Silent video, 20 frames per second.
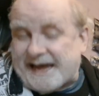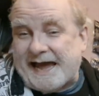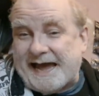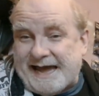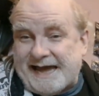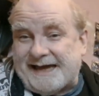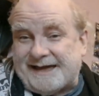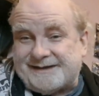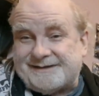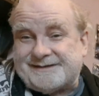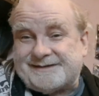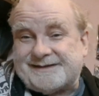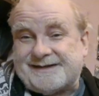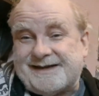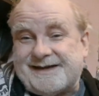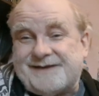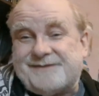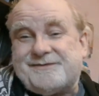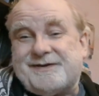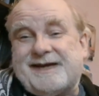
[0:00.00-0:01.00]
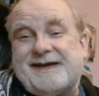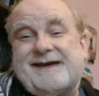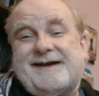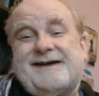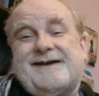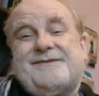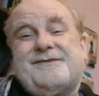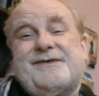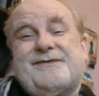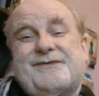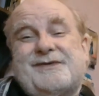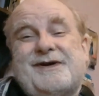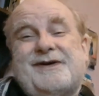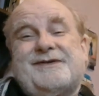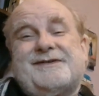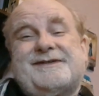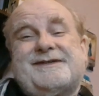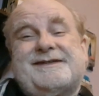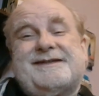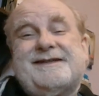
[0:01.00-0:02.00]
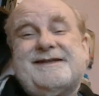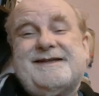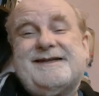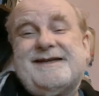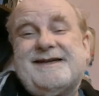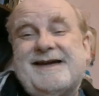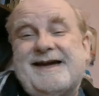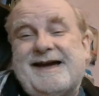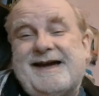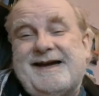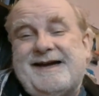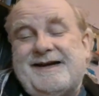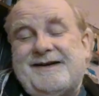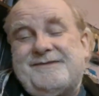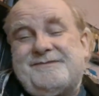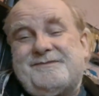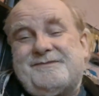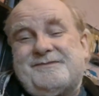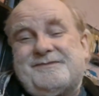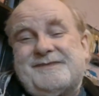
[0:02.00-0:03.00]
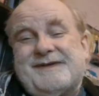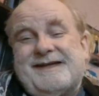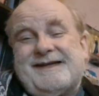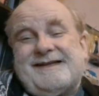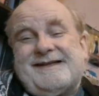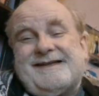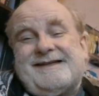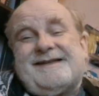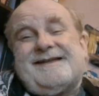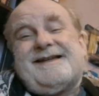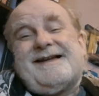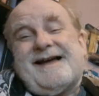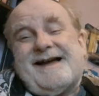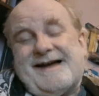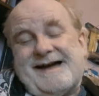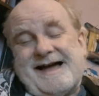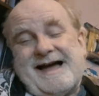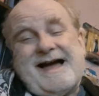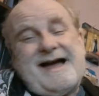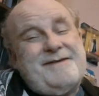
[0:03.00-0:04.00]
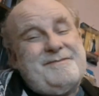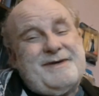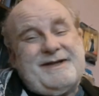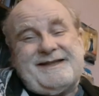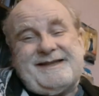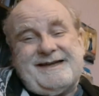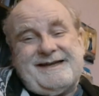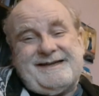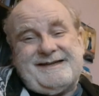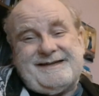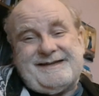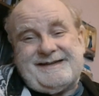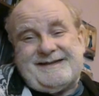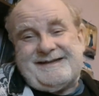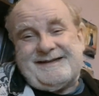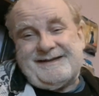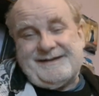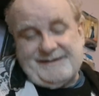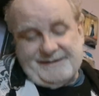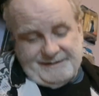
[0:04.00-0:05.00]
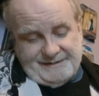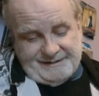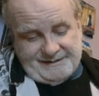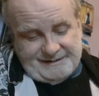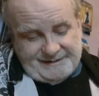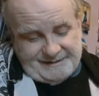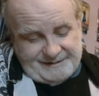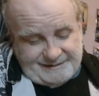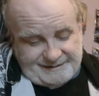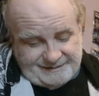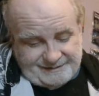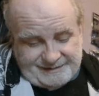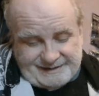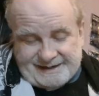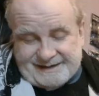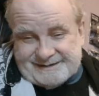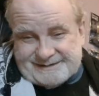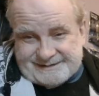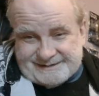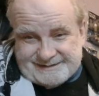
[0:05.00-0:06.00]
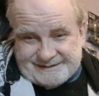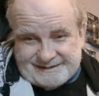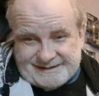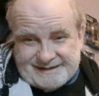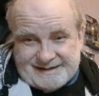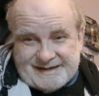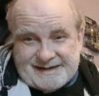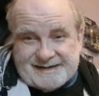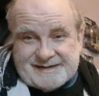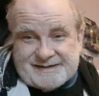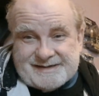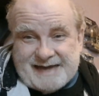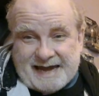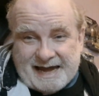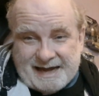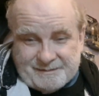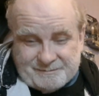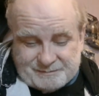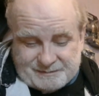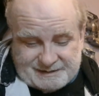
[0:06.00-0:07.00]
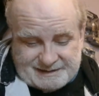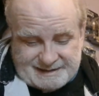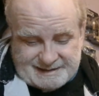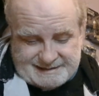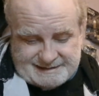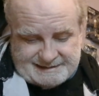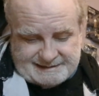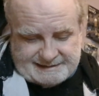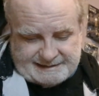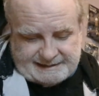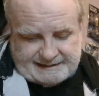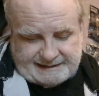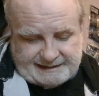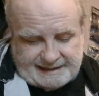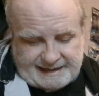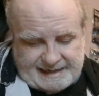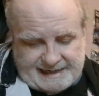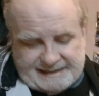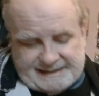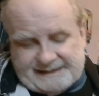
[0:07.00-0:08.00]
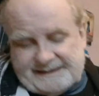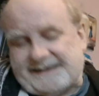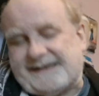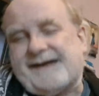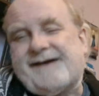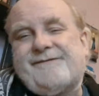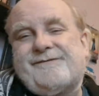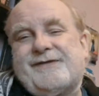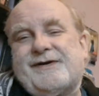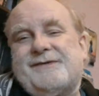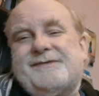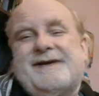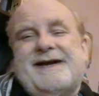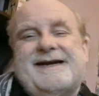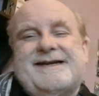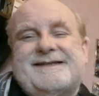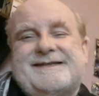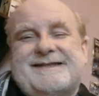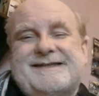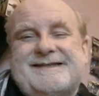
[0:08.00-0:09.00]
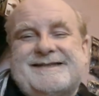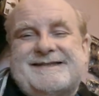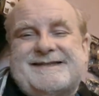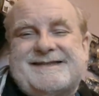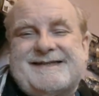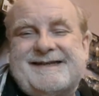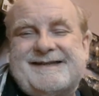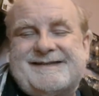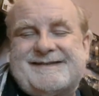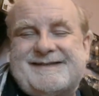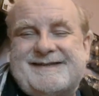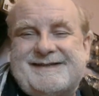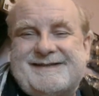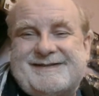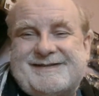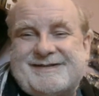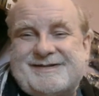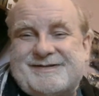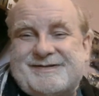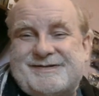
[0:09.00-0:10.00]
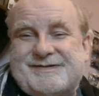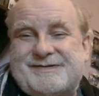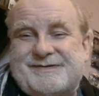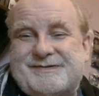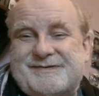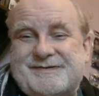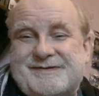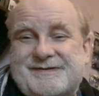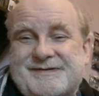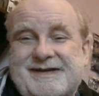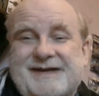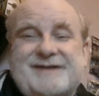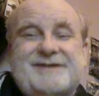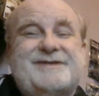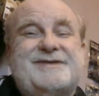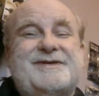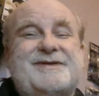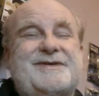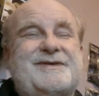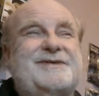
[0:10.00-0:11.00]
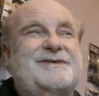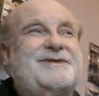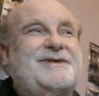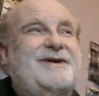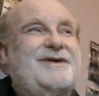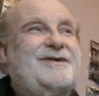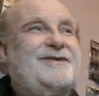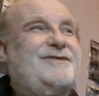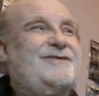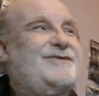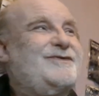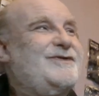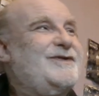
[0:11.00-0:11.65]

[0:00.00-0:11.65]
And here we are, we've got a Hammerlink. Yes. Captain Clegg from 1962. That's the sort of